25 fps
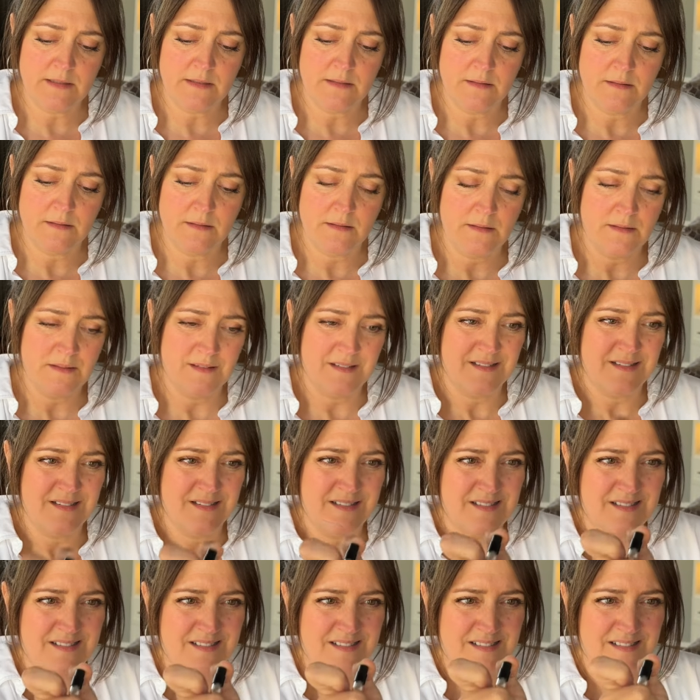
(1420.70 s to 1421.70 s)

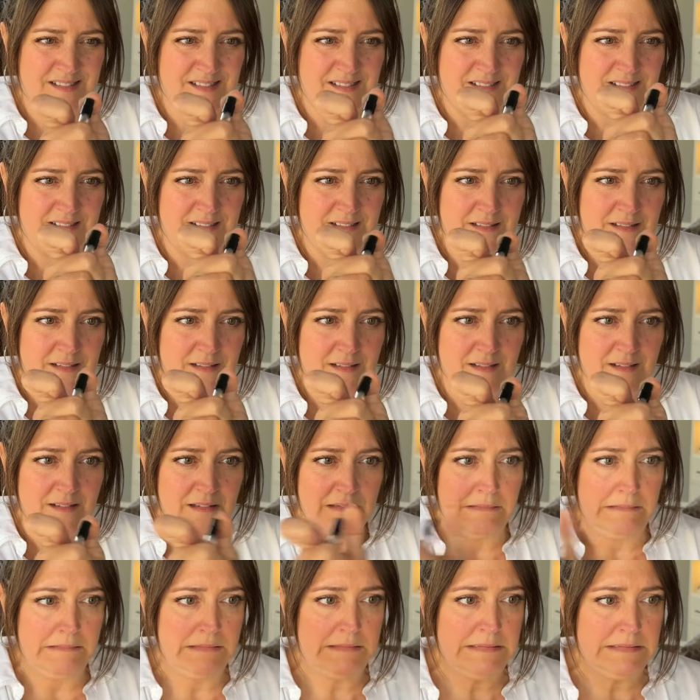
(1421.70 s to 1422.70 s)

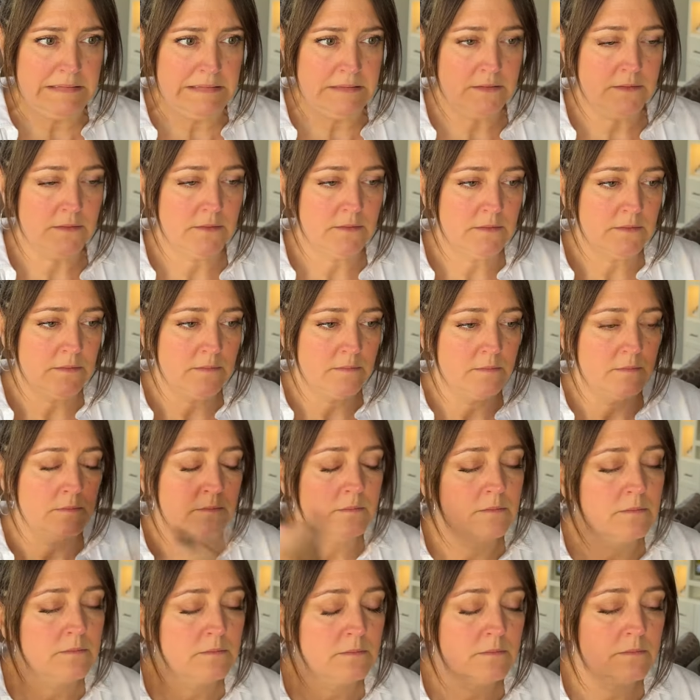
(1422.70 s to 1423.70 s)

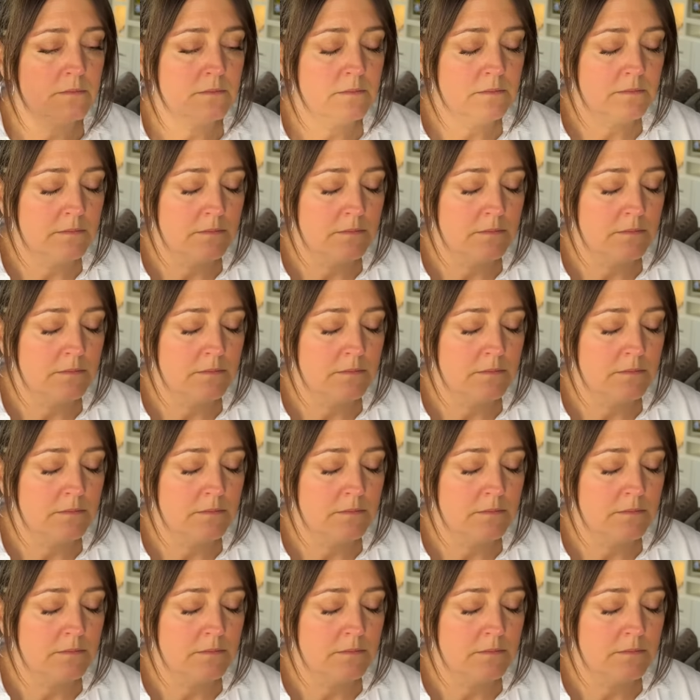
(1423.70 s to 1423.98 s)
(no one is talking)